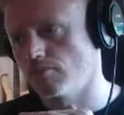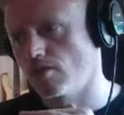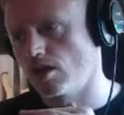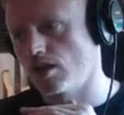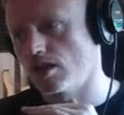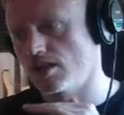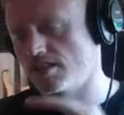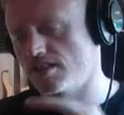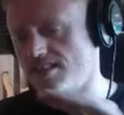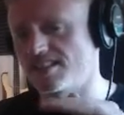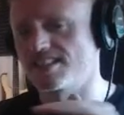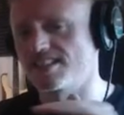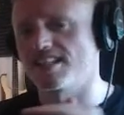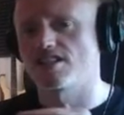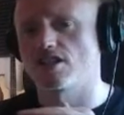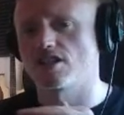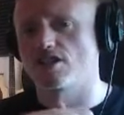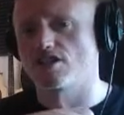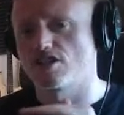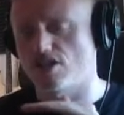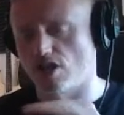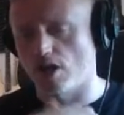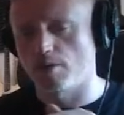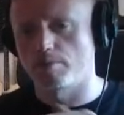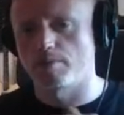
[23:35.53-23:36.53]
it's to sit on
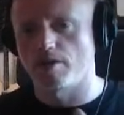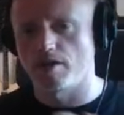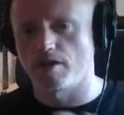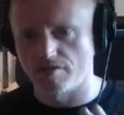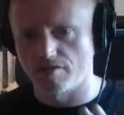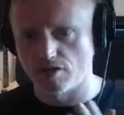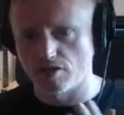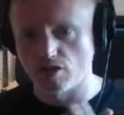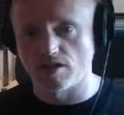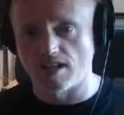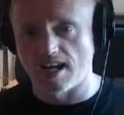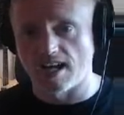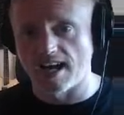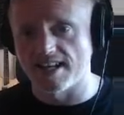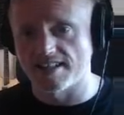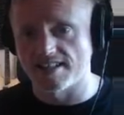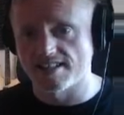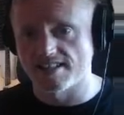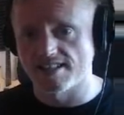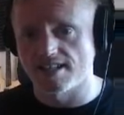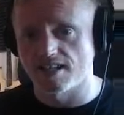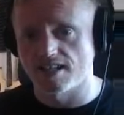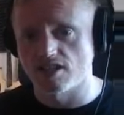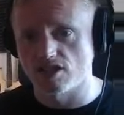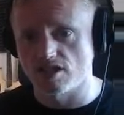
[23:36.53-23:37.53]
top of the other hats
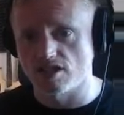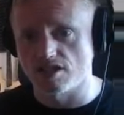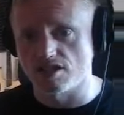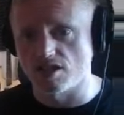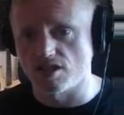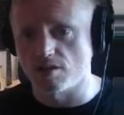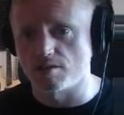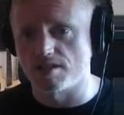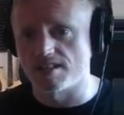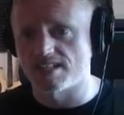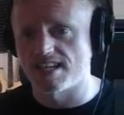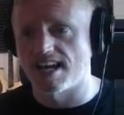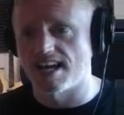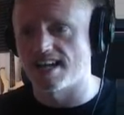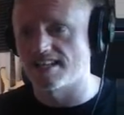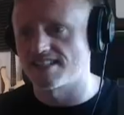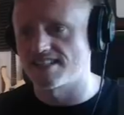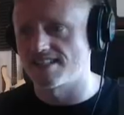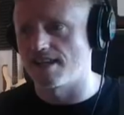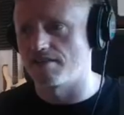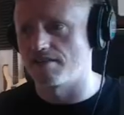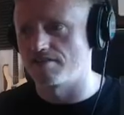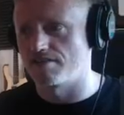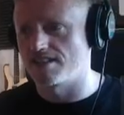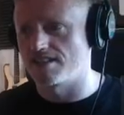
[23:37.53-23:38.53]
essentially. So this hat
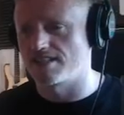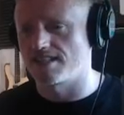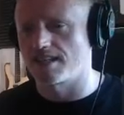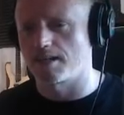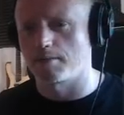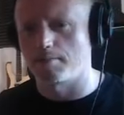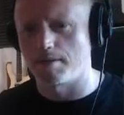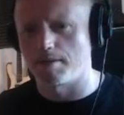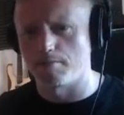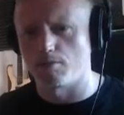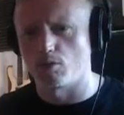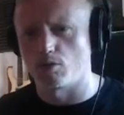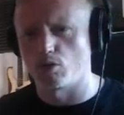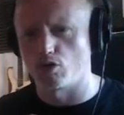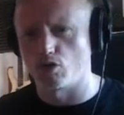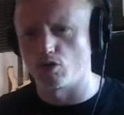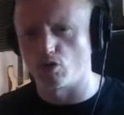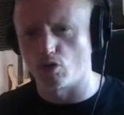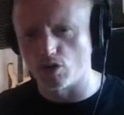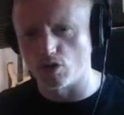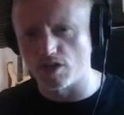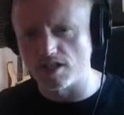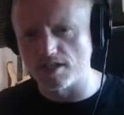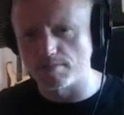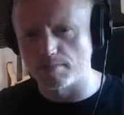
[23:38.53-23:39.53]
7 is like a bit more
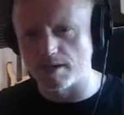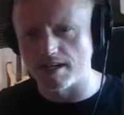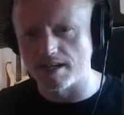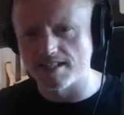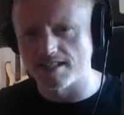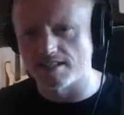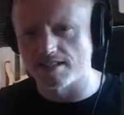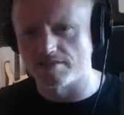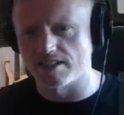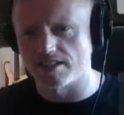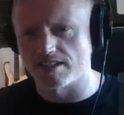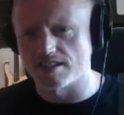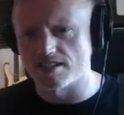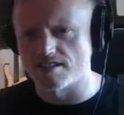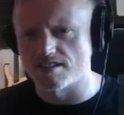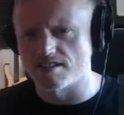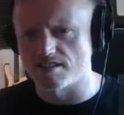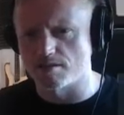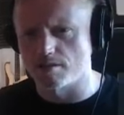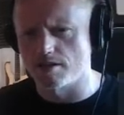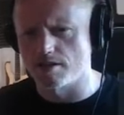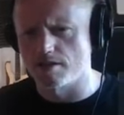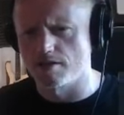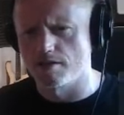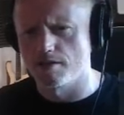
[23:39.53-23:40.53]
noise based if you listen
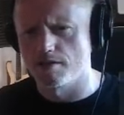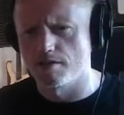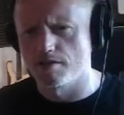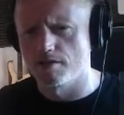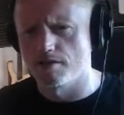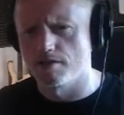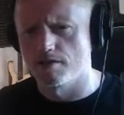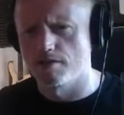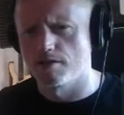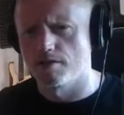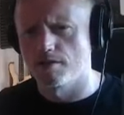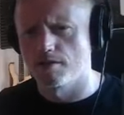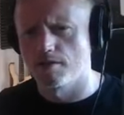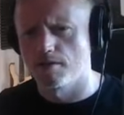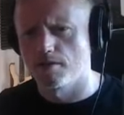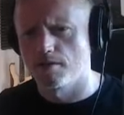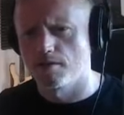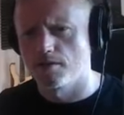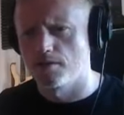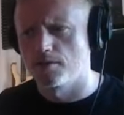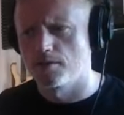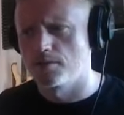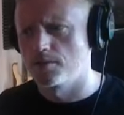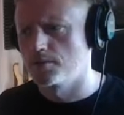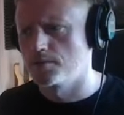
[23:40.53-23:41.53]
to it.
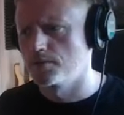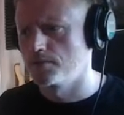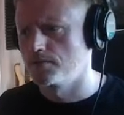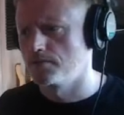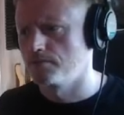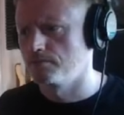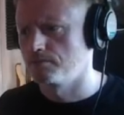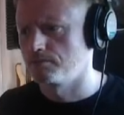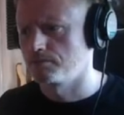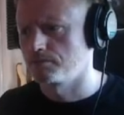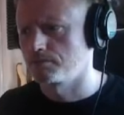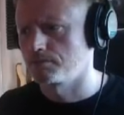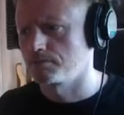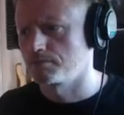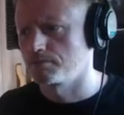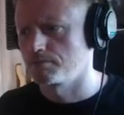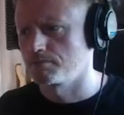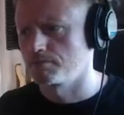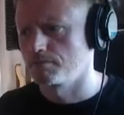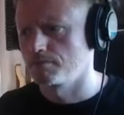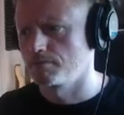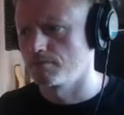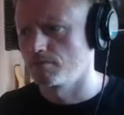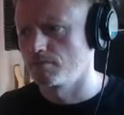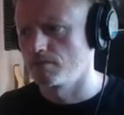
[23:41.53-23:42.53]

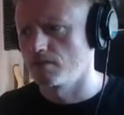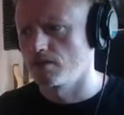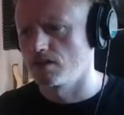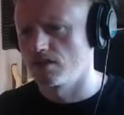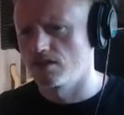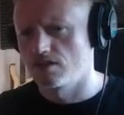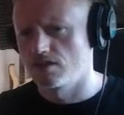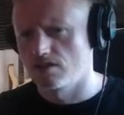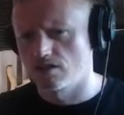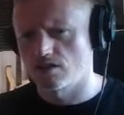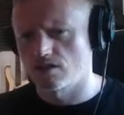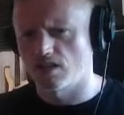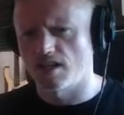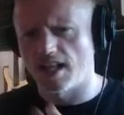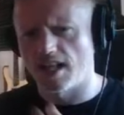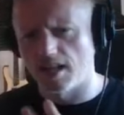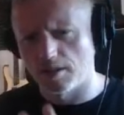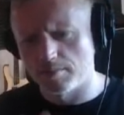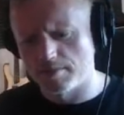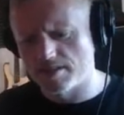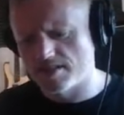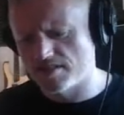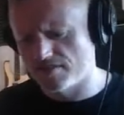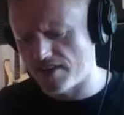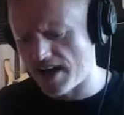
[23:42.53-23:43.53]
It's got
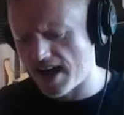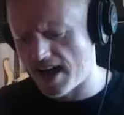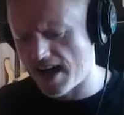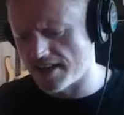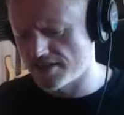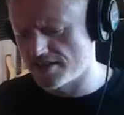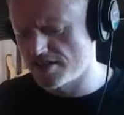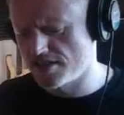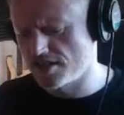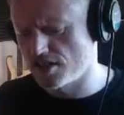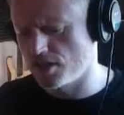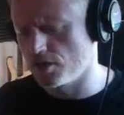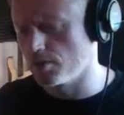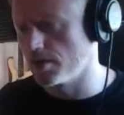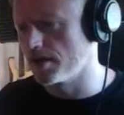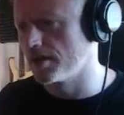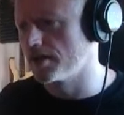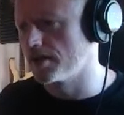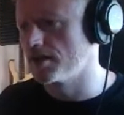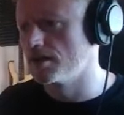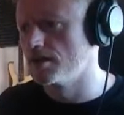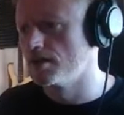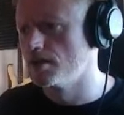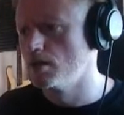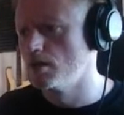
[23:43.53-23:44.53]
elements of a hat to
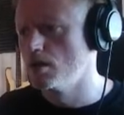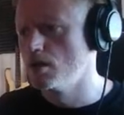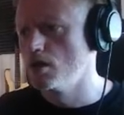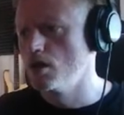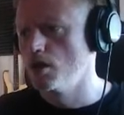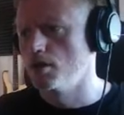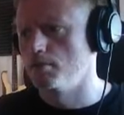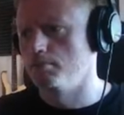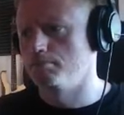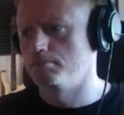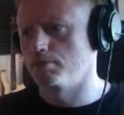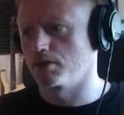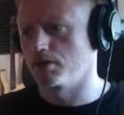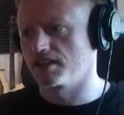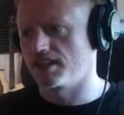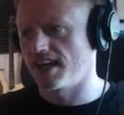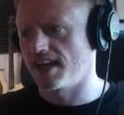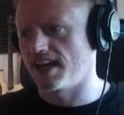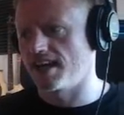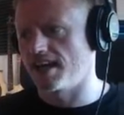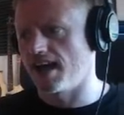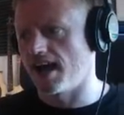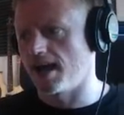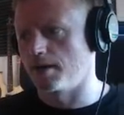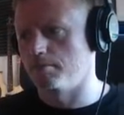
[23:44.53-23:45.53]
it, but
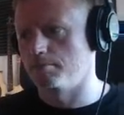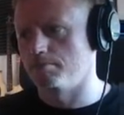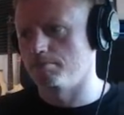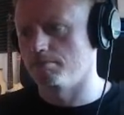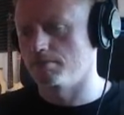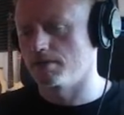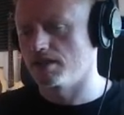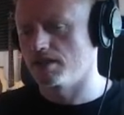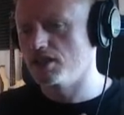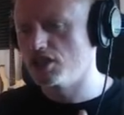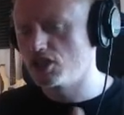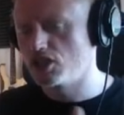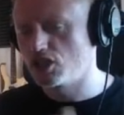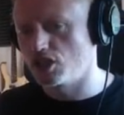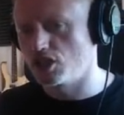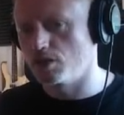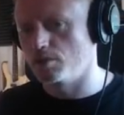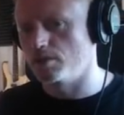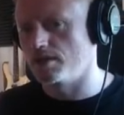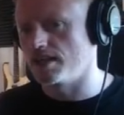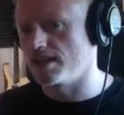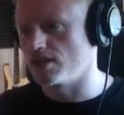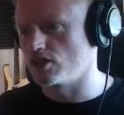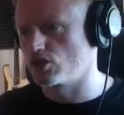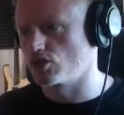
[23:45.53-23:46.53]
again, I'm
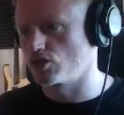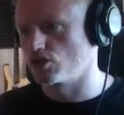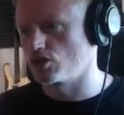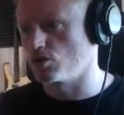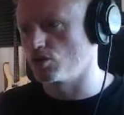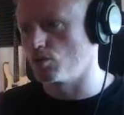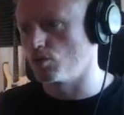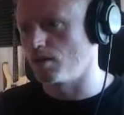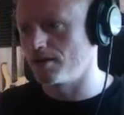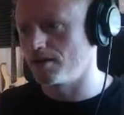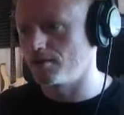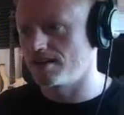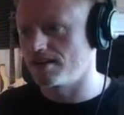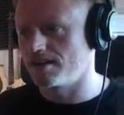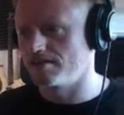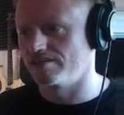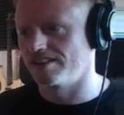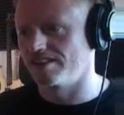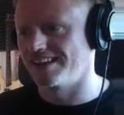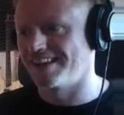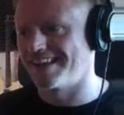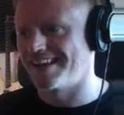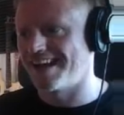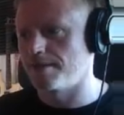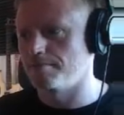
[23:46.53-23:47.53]
EQing it in such a way where I've
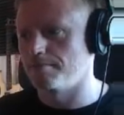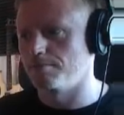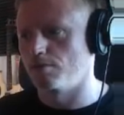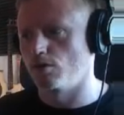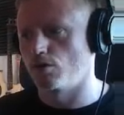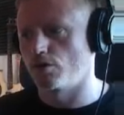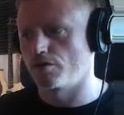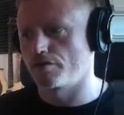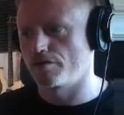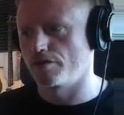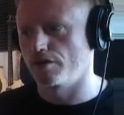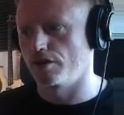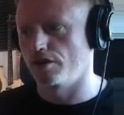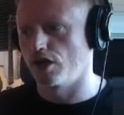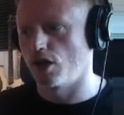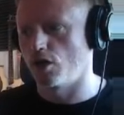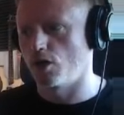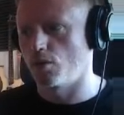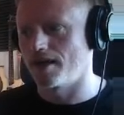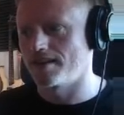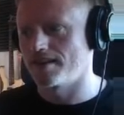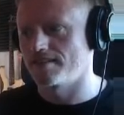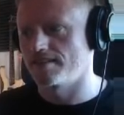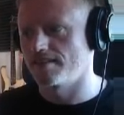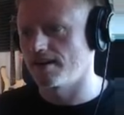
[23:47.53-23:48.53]
let more of the low
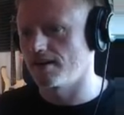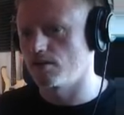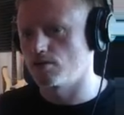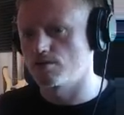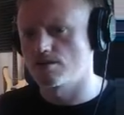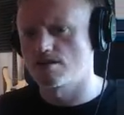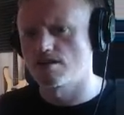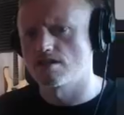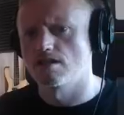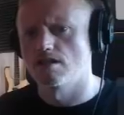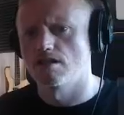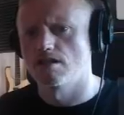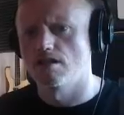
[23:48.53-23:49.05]
end out,